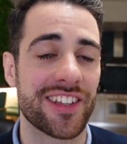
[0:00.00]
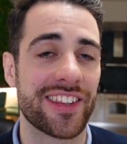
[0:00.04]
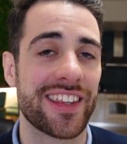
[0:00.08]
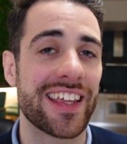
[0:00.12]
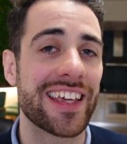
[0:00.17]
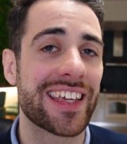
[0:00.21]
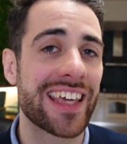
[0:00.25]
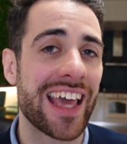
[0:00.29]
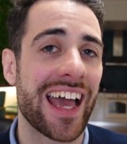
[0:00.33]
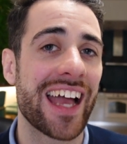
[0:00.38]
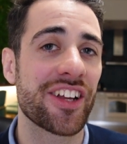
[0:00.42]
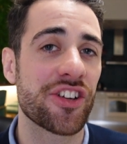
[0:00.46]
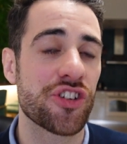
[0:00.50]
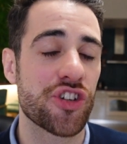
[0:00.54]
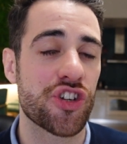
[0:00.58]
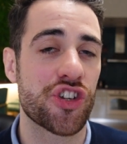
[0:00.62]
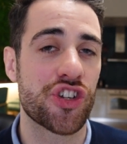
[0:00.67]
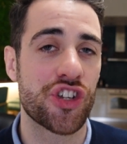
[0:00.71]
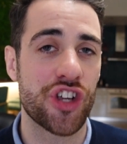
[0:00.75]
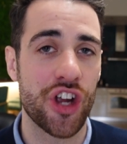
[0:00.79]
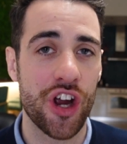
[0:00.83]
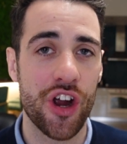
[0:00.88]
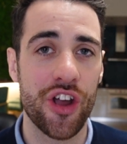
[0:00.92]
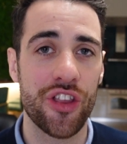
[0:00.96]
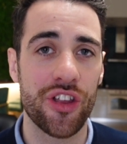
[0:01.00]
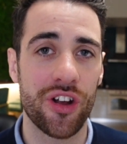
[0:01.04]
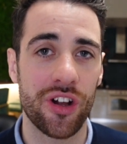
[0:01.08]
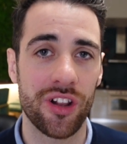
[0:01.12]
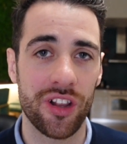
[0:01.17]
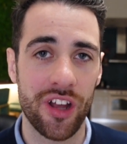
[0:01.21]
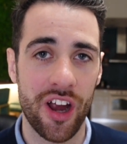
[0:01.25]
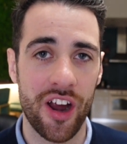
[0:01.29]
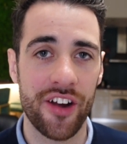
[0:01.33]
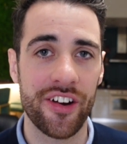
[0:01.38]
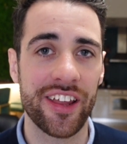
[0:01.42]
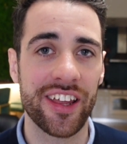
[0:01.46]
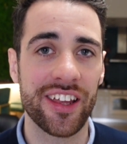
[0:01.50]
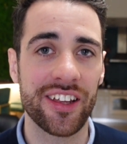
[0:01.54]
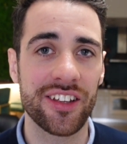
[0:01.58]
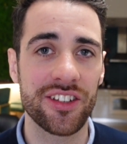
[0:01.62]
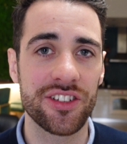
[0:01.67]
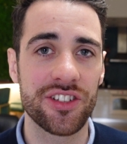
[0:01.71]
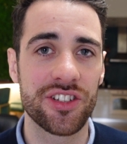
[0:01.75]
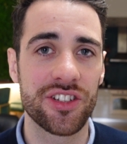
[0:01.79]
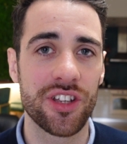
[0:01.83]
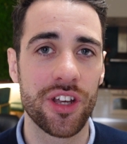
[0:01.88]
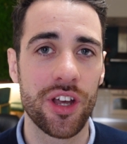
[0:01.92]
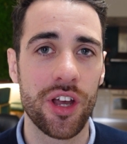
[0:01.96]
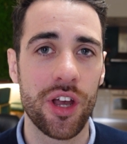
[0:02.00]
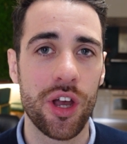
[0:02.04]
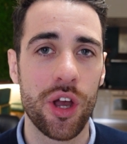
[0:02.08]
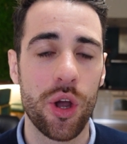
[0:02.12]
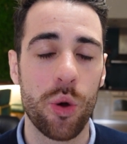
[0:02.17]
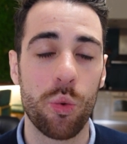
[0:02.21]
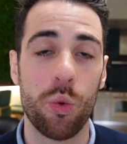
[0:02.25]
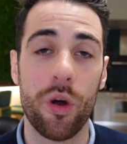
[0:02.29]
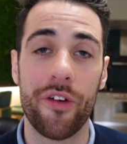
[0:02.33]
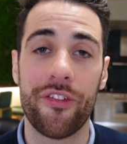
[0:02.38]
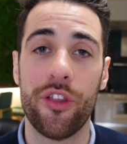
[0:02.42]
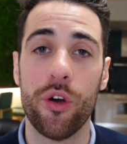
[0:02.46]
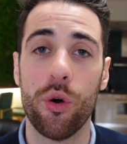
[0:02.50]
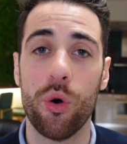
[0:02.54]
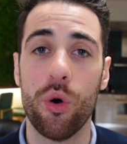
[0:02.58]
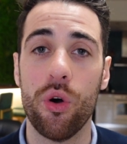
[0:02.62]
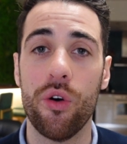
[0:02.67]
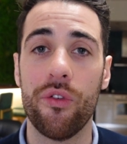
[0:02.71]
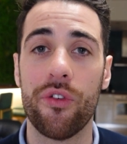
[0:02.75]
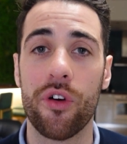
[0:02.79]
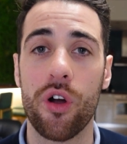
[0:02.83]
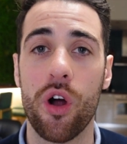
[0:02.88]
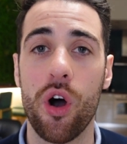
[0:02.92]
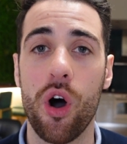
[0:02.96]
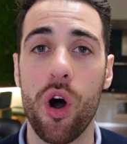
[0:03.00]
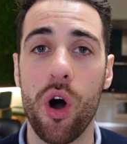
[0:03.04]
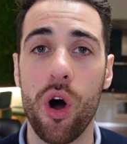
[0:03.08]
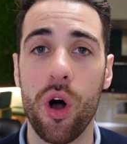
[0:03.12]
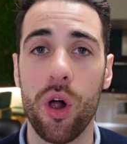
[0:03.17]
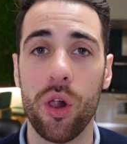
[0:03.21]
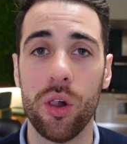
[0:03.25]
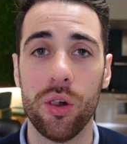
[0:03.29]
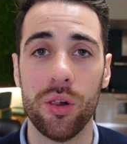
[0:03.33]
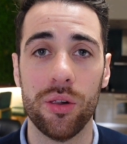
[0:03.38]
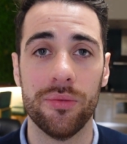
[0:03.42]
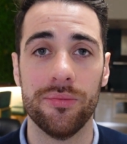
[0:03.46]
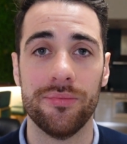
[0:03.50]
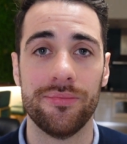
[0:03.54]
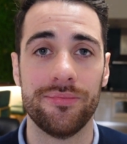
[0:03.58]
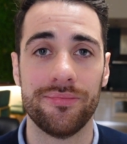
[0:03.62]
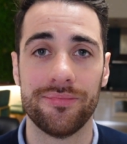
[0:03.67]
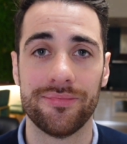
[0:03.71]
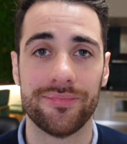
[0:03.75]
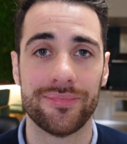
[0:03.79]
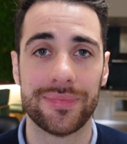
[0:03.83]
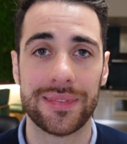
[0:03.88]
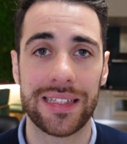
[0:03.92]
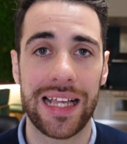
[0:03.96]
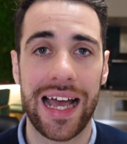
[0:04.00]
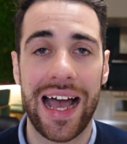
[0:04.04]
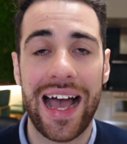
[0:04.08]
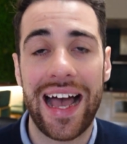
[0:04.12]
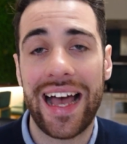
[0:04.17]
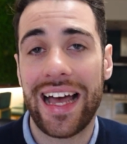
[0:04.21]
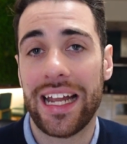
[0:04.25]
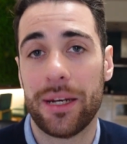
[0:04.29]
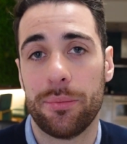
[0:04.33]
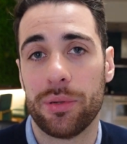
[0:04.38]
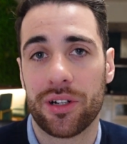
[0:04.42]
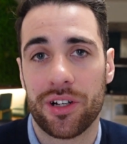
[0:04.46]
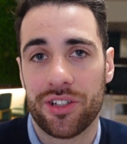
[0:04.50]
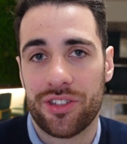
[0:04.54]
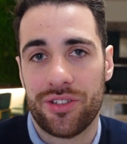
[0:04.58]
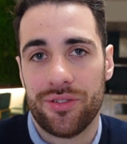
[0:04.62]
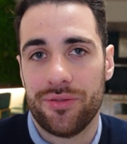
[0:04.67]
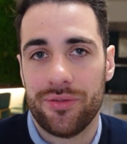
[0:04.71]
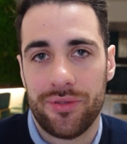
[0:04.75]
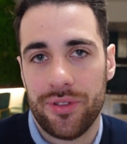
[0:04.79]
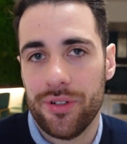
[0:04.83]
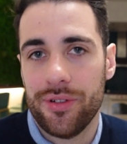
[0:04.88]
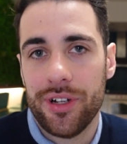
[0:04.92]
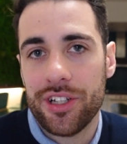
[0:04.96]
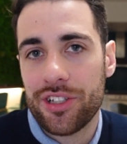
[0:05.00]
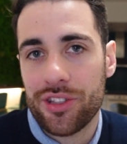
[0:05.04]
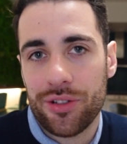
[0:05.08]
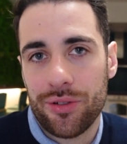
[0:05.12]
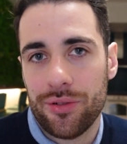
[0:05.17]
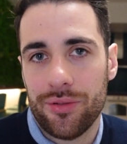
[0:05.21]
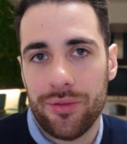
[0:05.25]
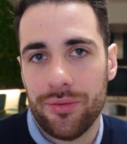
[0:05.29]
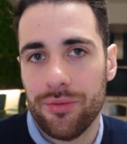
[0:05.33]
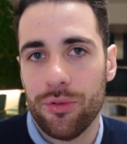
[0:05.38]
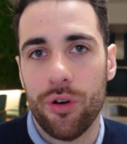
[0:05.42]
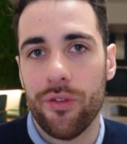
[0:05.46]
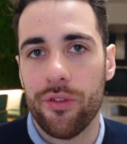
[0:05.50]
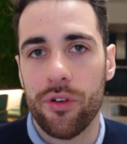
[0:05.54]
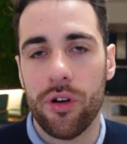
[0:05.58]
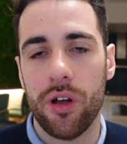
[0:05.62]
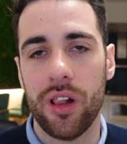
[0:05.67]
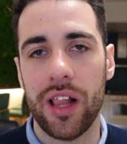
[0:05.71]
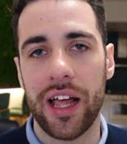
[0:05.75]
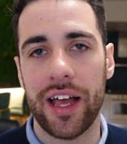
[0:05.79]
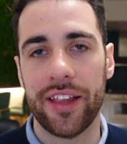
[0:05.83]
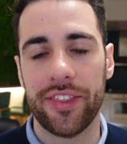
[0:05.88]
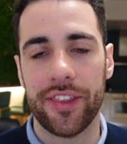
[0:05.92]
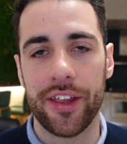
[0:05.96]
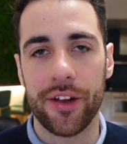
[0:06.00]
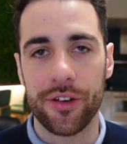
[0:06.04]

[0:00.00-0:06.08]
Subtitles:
They can't share their learnings with the overall ad, because there is no overall ad.